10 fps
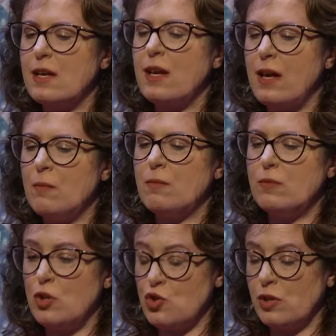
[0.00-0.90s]
a.m.
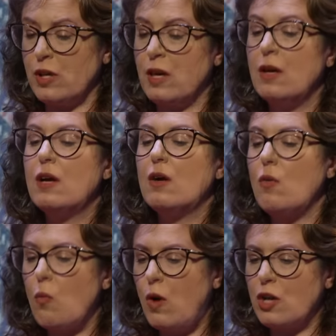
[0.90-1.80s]
usually
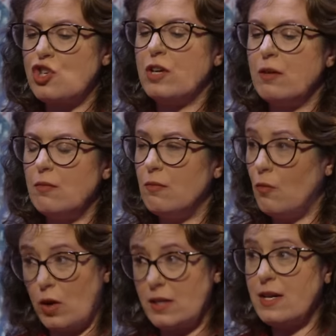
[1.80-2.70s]
watching
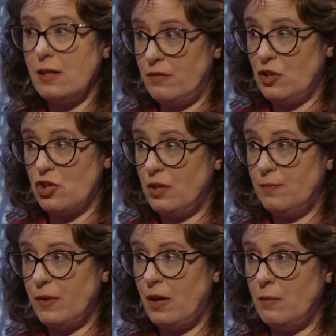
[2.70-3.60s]
morning
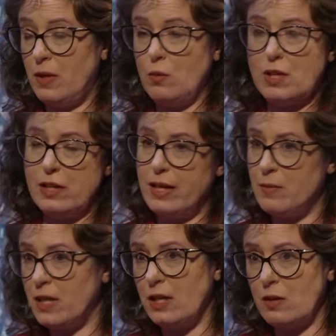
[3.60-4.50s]
television. Um, he would claim
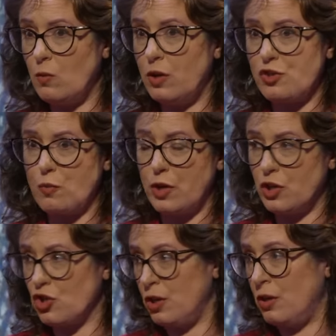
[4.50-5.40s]
that he didn't watch
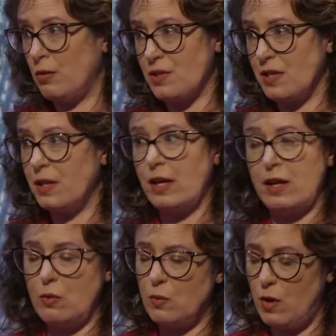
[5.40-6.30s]
Morning Joe or CNN.
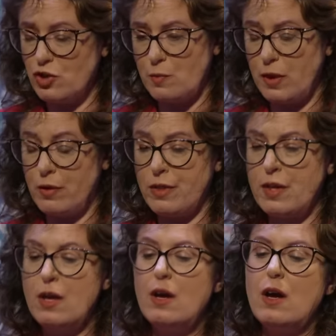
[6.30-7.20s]
He would watch both.
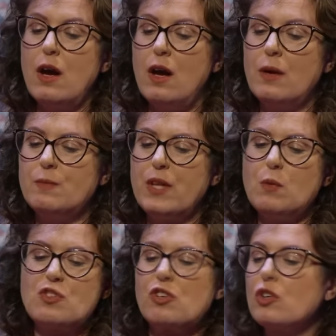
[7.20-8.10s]
Um, he
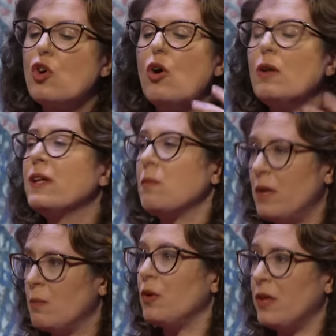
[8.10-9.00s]
would start calling
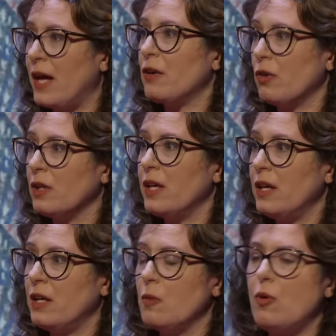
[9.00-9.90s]
people that early.
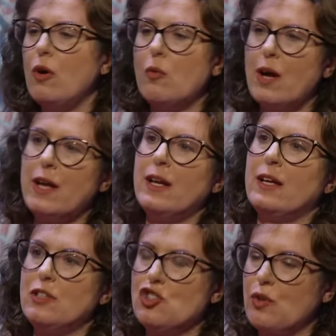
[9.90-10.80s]
You know, Paul Ryan
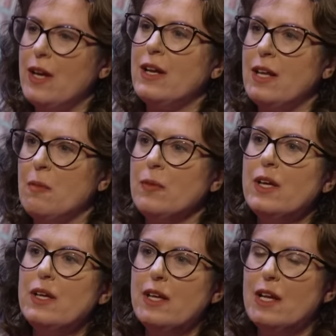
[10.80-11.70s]
had to train him.
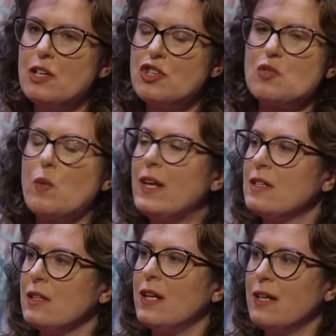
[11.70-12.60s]
Can you just wait
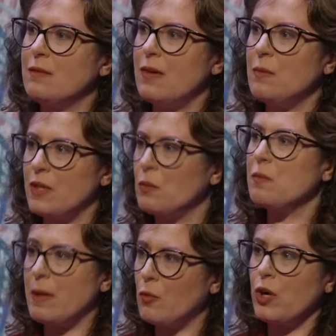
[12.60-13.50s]
until I, I'm done with
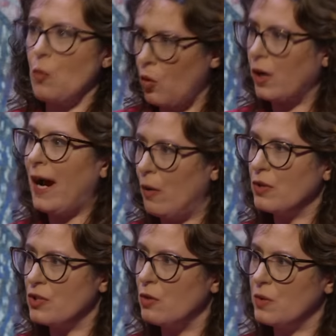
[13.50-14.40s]
my morning workout
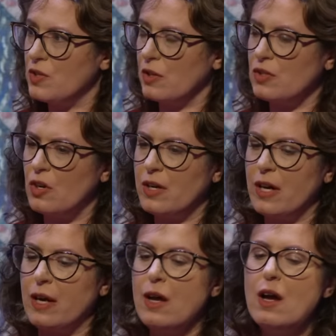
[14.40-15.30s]
until we start
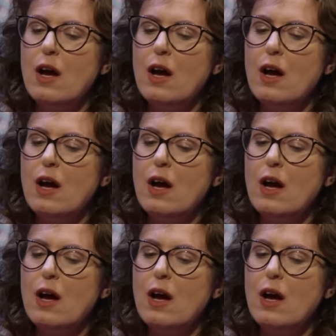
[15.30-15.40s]
talking?